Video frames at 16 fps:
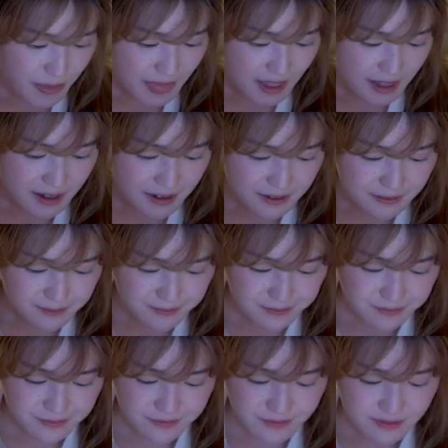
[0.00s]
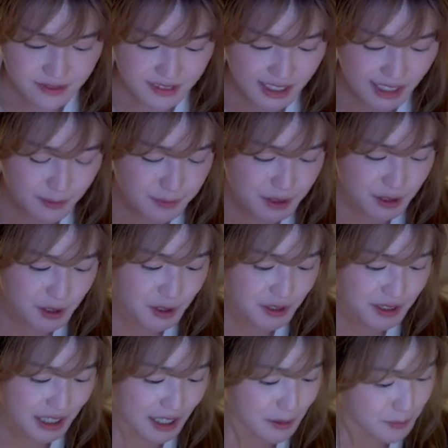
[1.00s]
Um, type 2
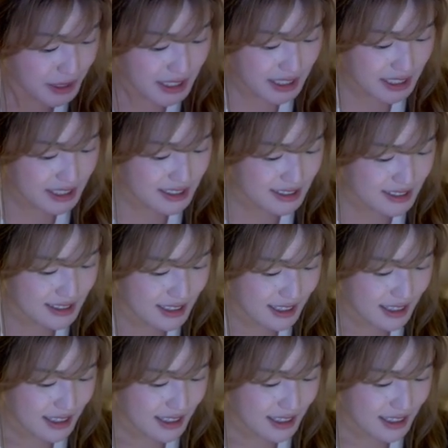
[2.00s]
diabetes,